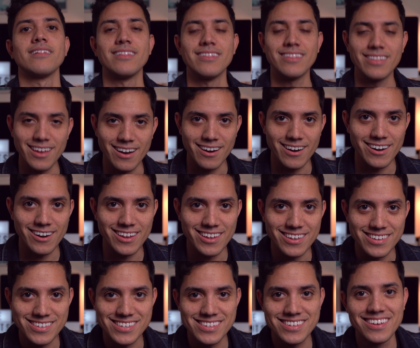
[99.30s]
There it
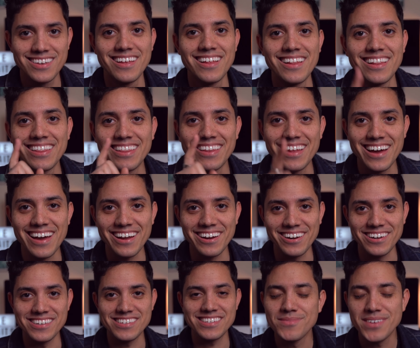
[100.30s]
is,
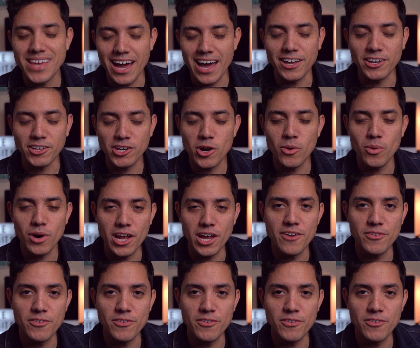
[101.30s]
layers. Yeah, you know what?